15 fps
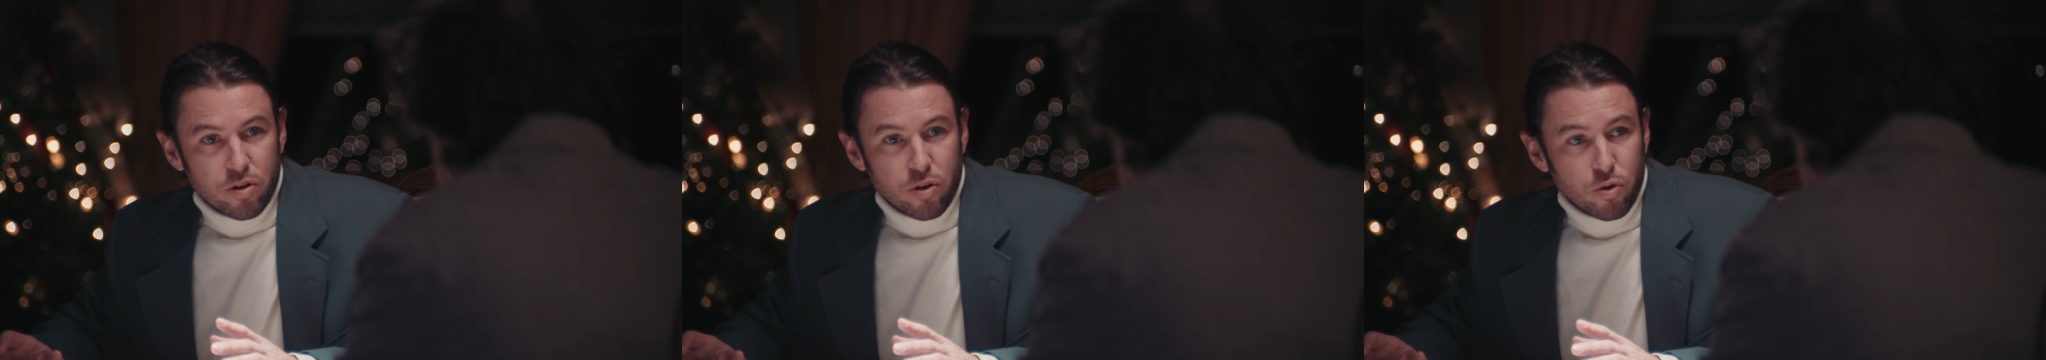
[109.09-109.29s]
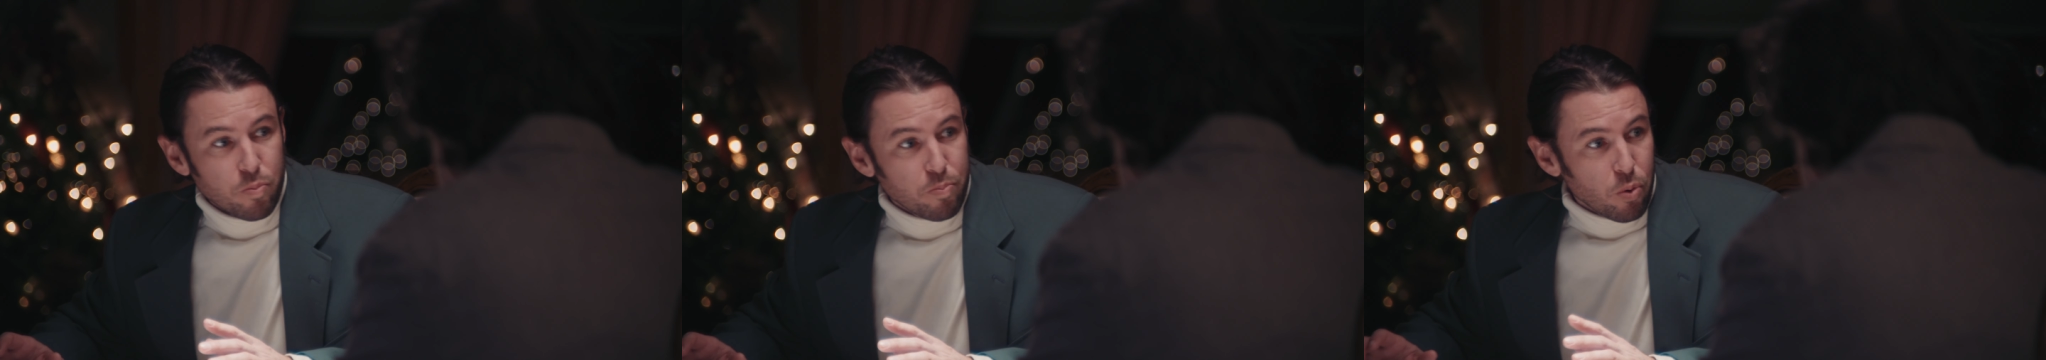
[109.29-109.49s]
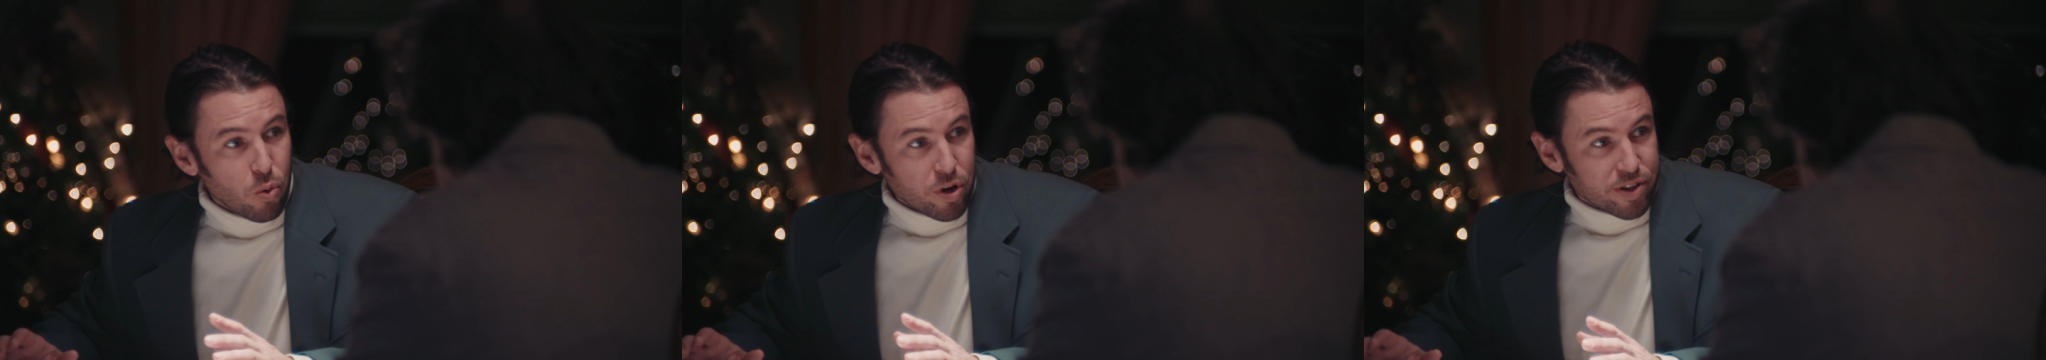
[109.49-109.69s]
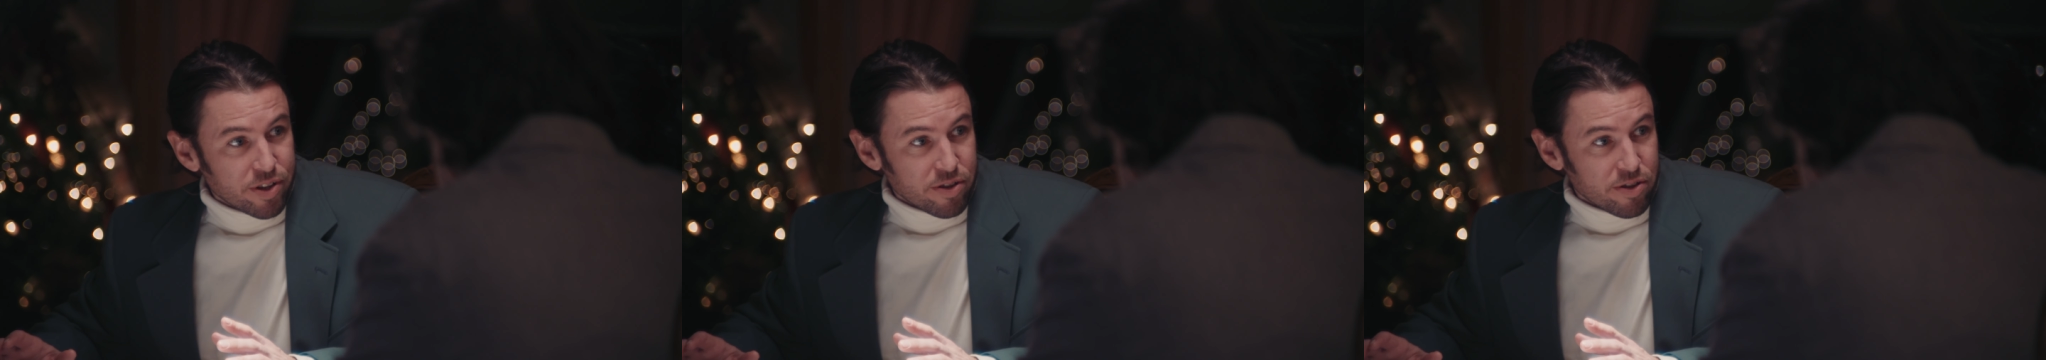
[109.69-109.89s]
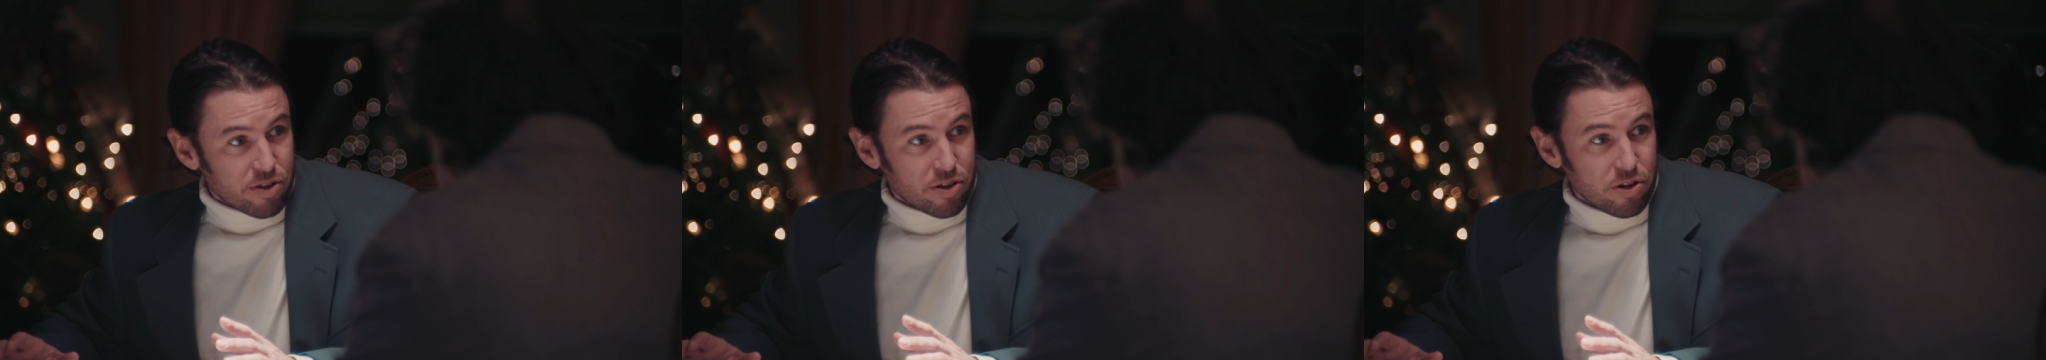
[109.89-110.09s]
who
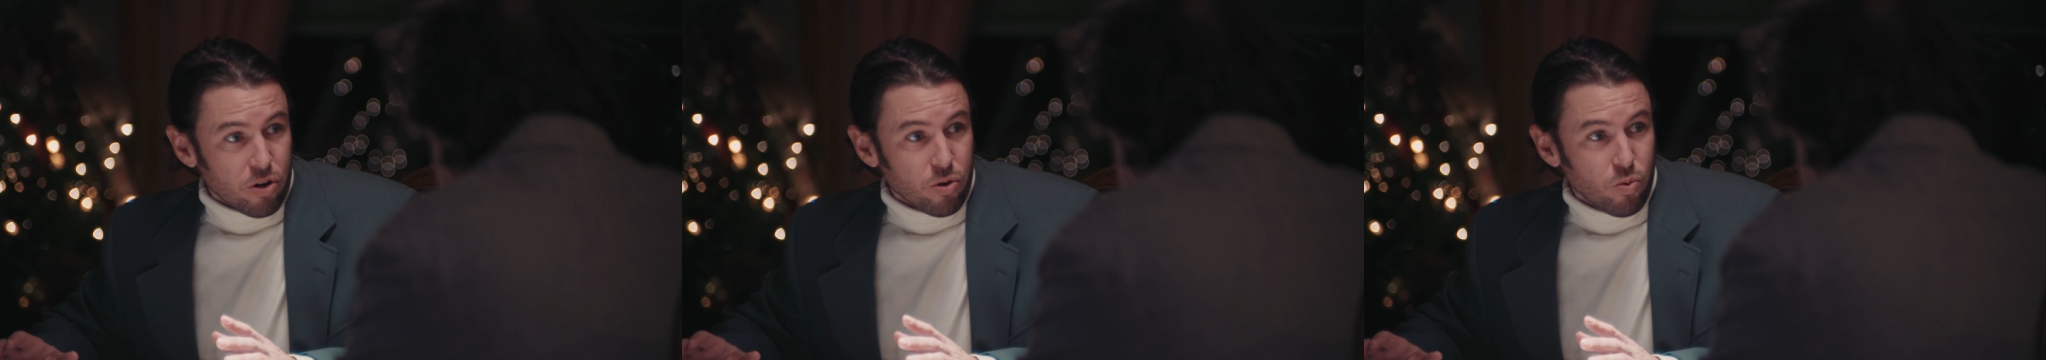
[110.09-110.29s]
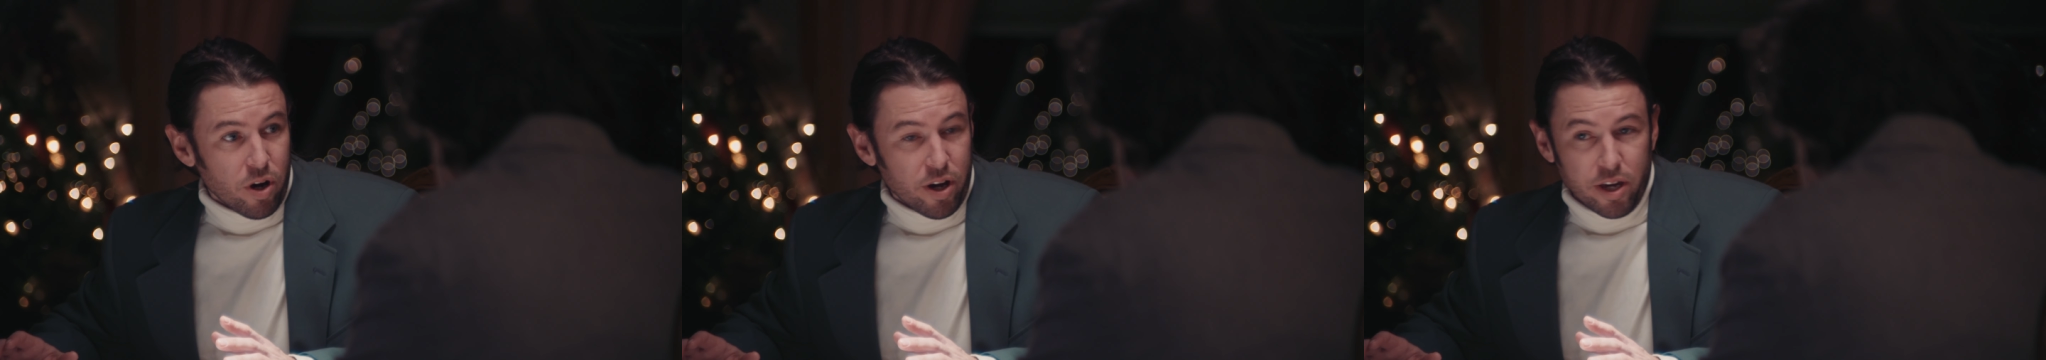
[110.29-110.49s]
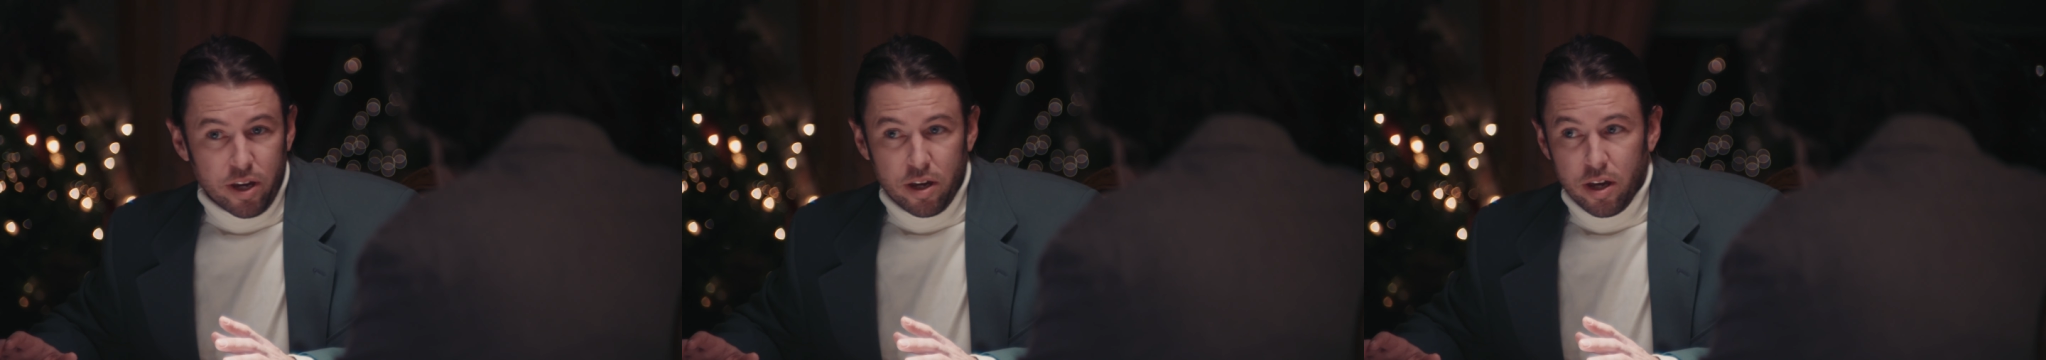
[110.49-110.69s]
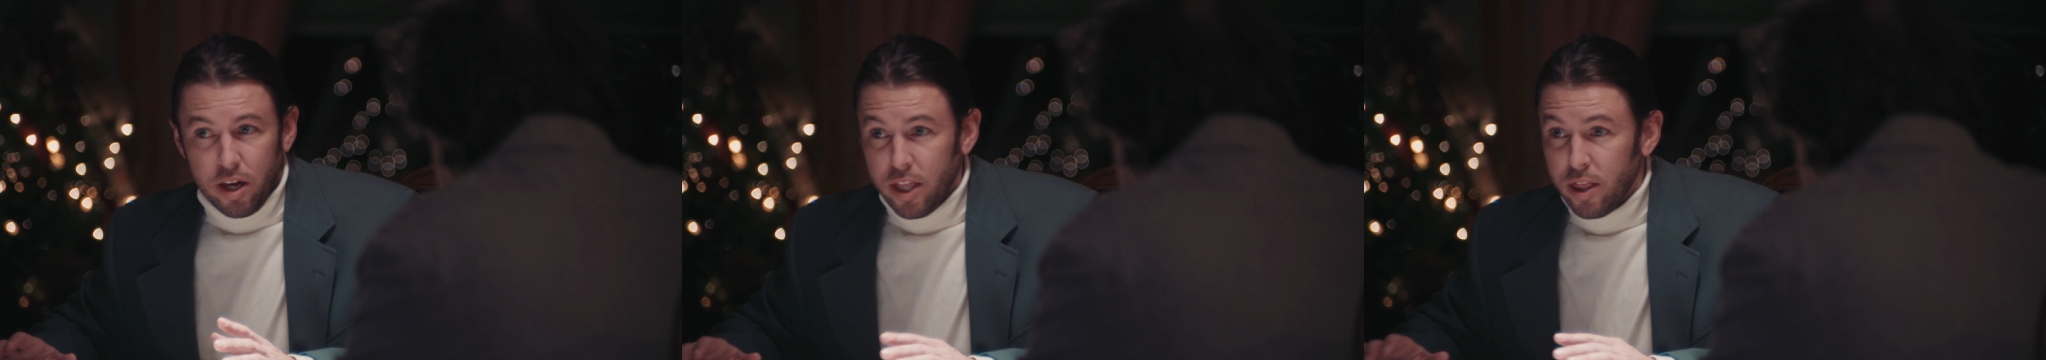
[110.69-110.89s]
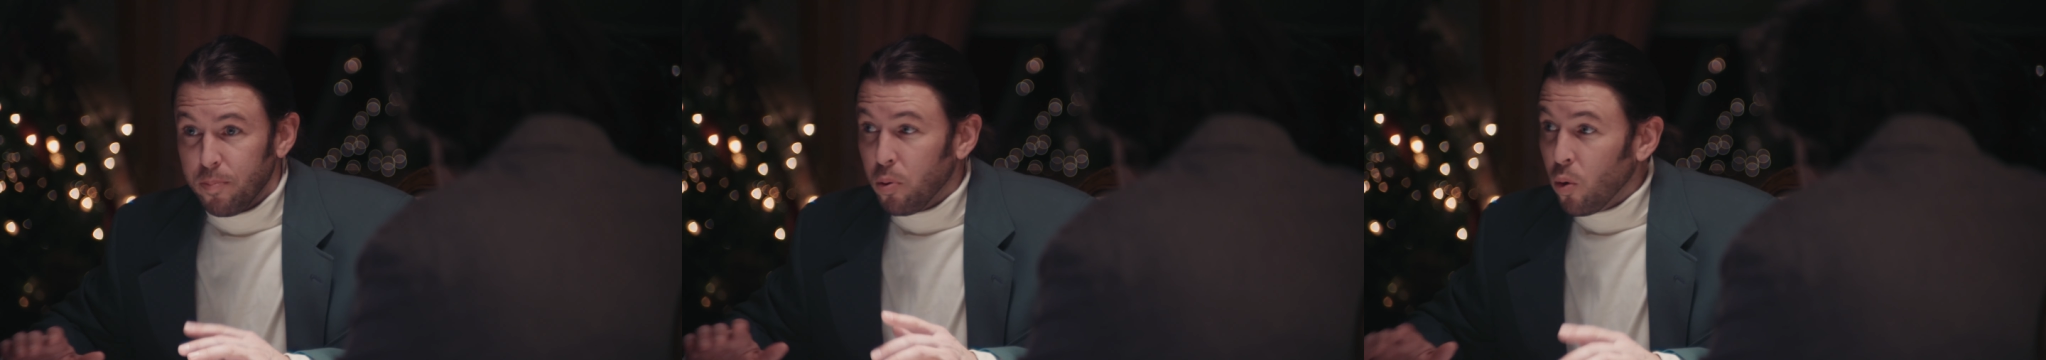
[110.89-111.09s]
poisons Snow White,
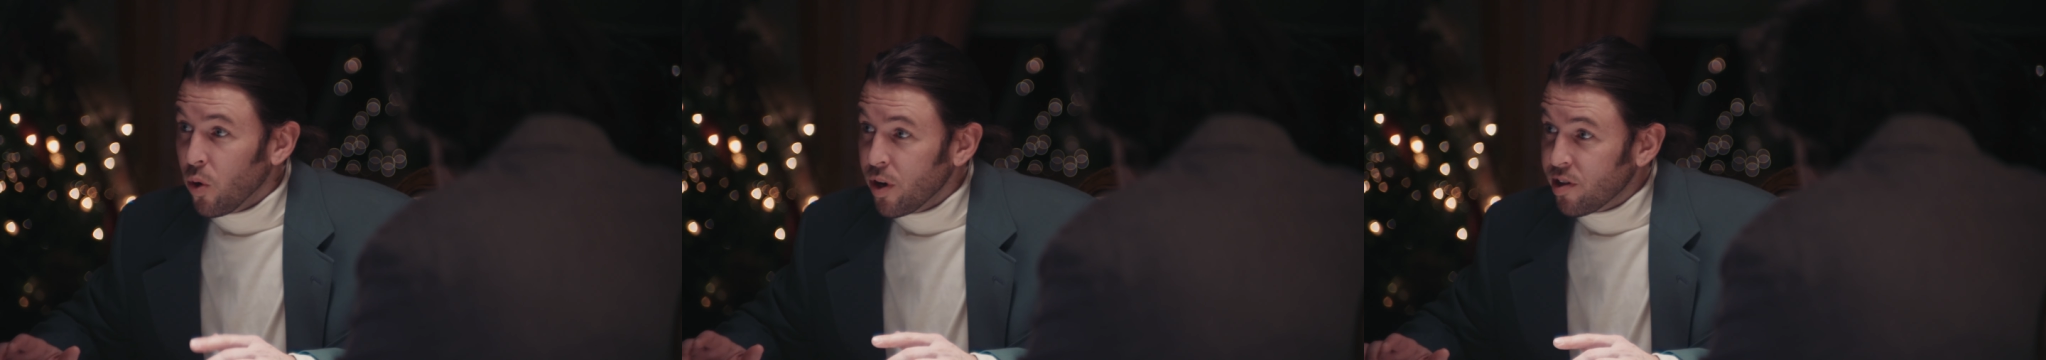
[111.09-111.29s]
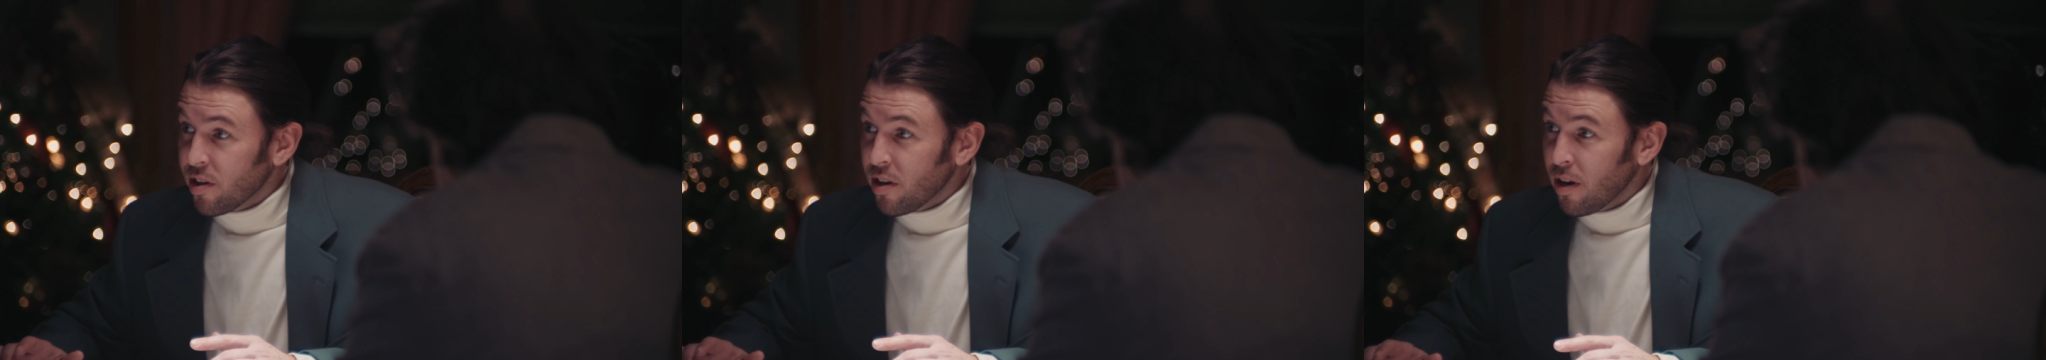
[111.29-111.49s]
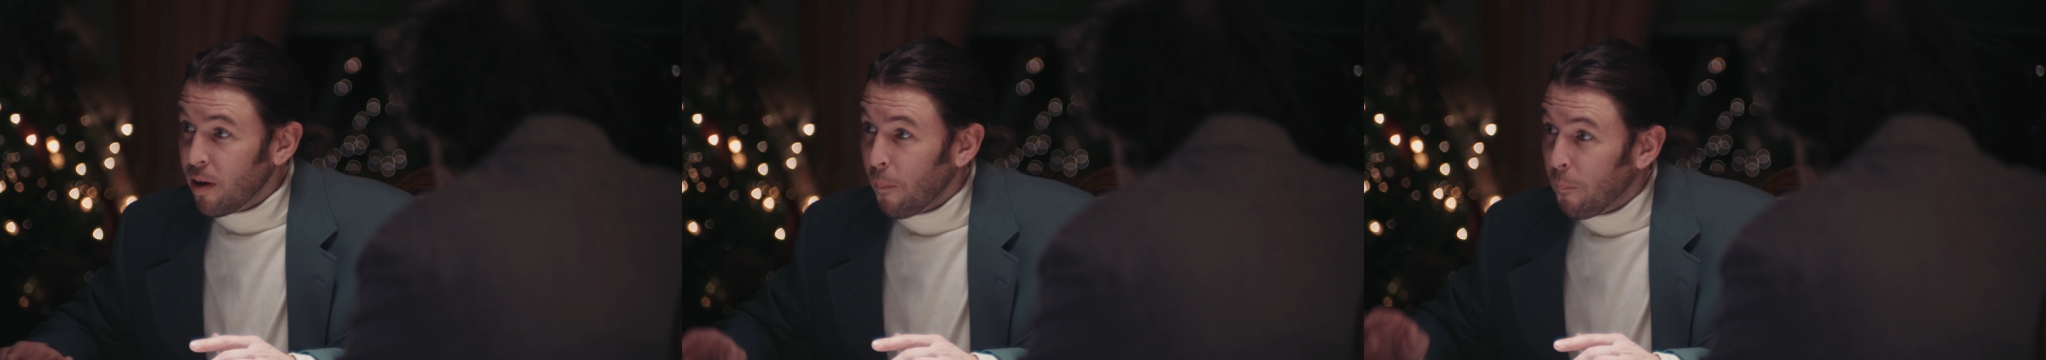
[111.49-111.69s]
and the poison